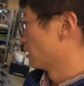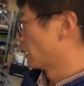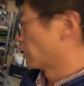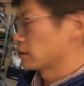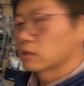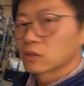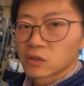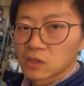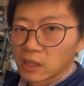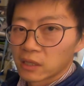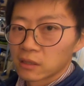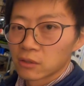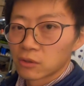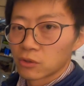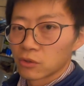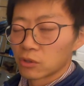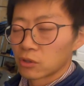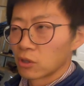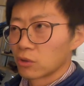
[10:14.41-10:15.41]
I
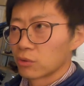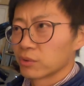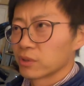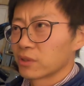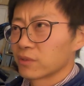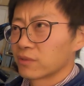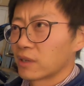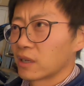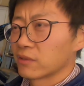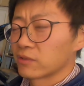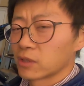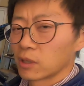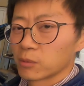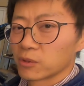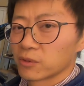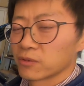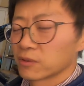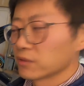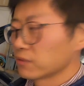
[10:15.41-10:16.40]
decided to go with
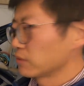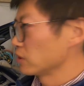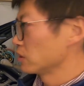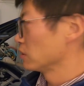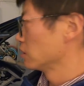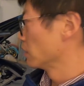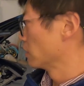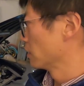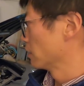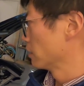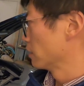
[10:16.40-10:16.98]
5W50.